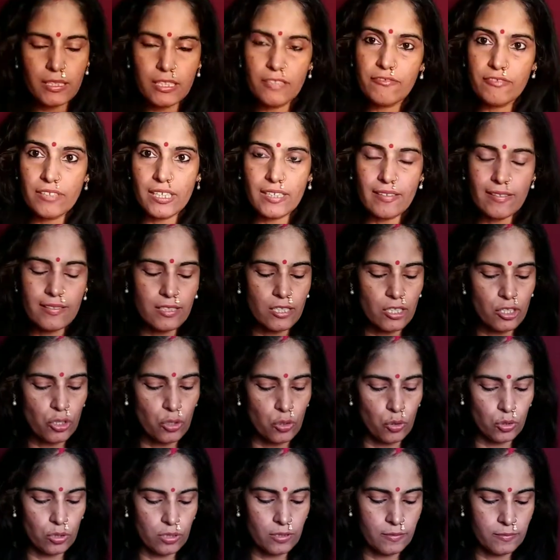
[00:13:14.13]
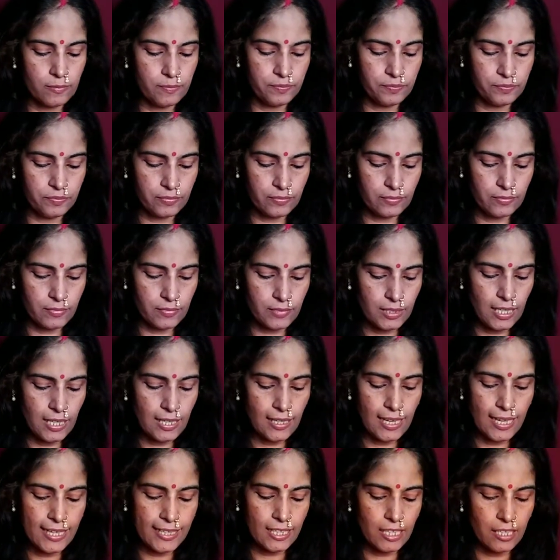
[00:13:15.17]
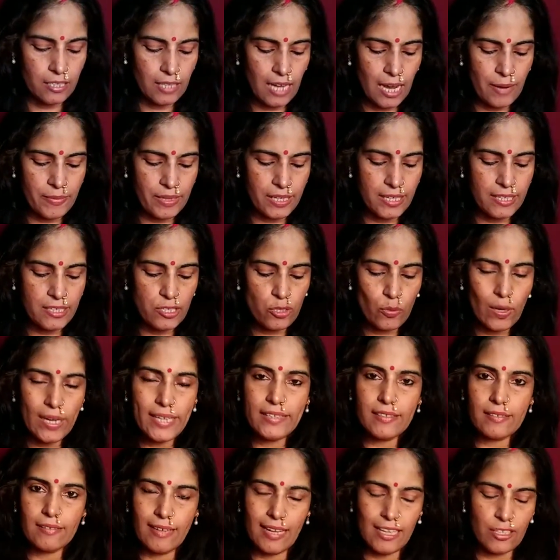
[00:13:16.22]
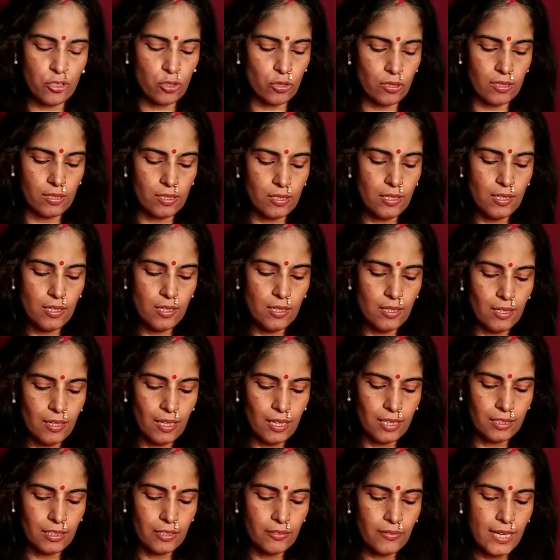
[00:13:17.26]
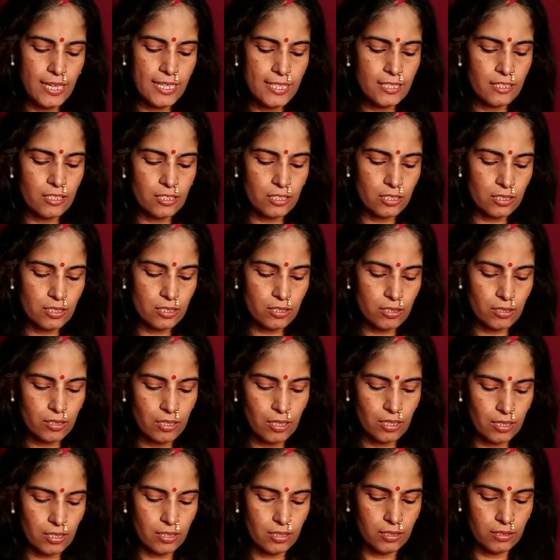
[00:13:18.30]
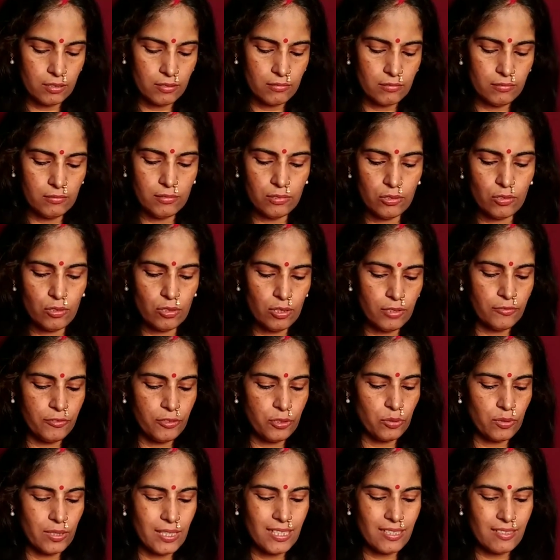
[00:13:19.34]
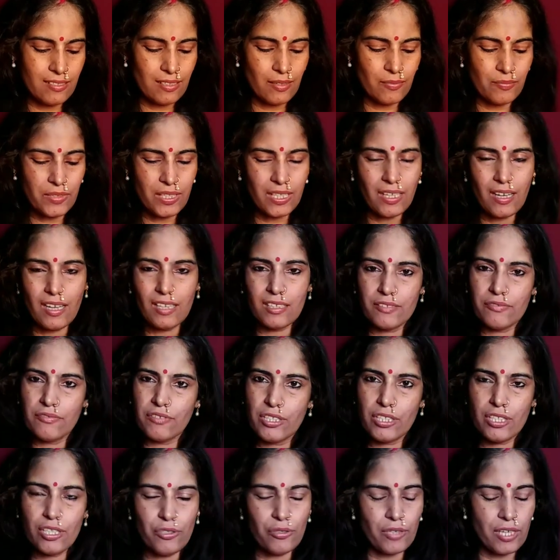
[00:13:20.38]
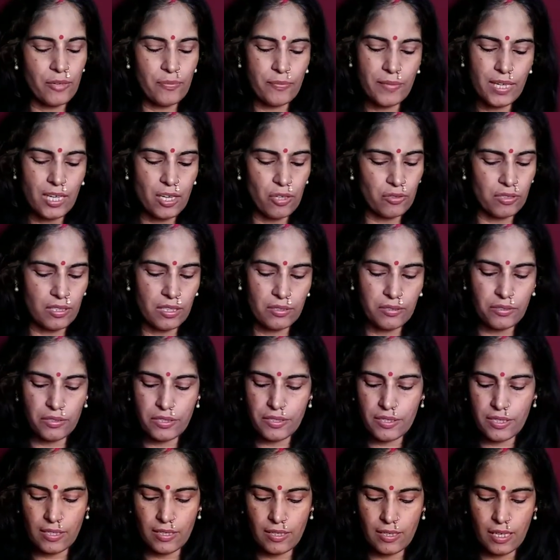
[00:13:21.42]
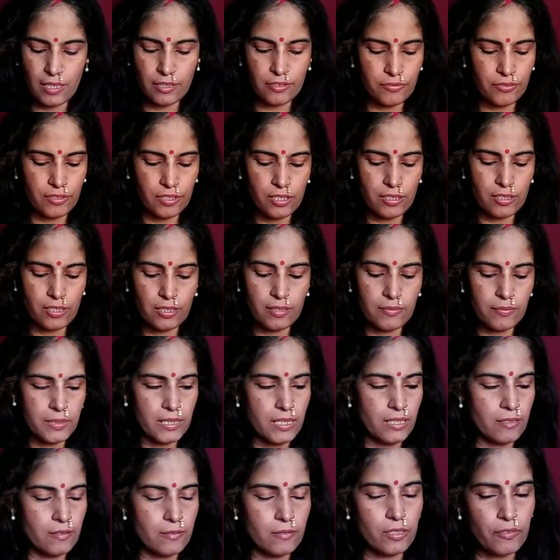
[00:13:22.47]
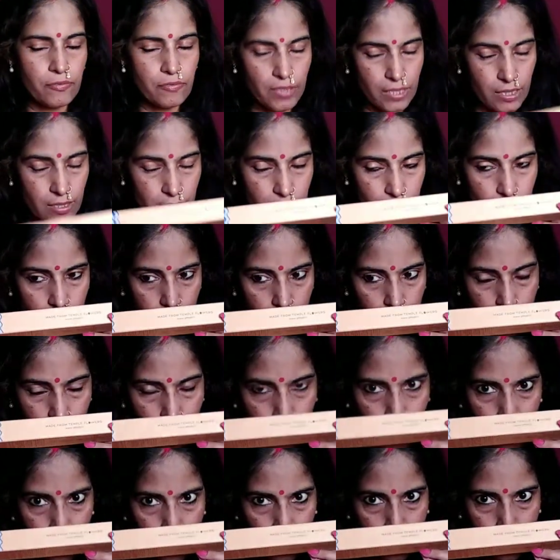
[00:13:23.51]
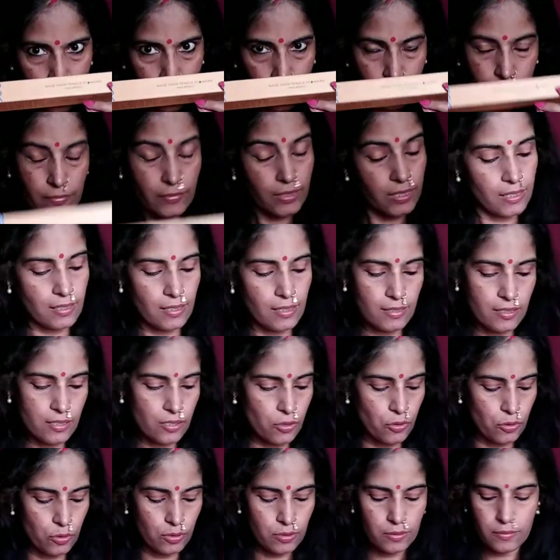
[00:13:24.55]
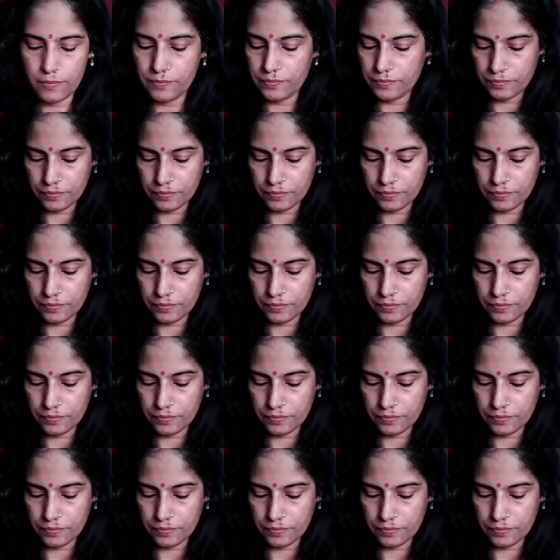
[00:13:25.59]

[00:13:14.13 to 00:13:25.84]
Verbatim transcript: But the fragrance is good. I like it. I mean, it's quite natural. Otherwise, uh, you know, if you get something artificial, you can make out that it's an artificial thing. But the, the fragrance is really good. Yeah, it's good.